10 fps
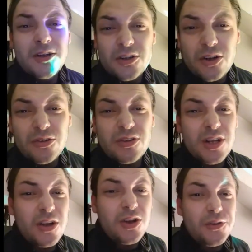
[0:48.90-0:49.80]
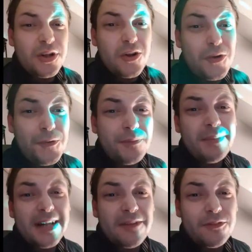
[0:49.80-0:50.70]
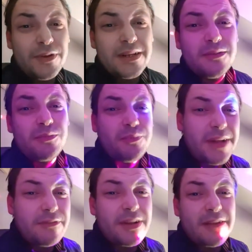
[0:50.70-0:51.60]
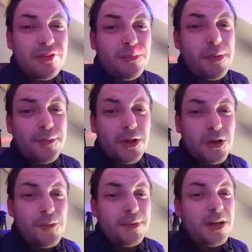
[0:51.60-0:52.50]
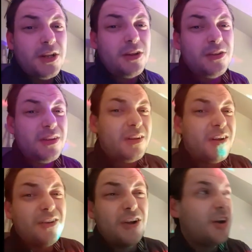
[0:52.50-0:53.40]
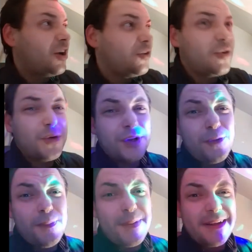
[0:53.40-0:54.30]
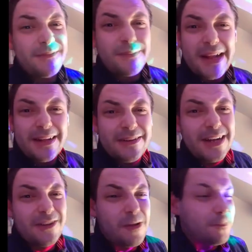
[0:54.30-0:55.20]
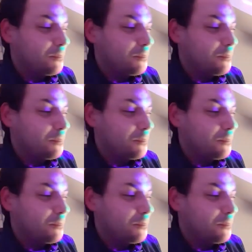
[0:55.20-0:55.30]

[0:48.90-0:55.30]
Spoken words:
go, you know, go to the loo, make yourself a drink, etc, pop to the shop, you know, I'd go to a corner shop and back without, in that time.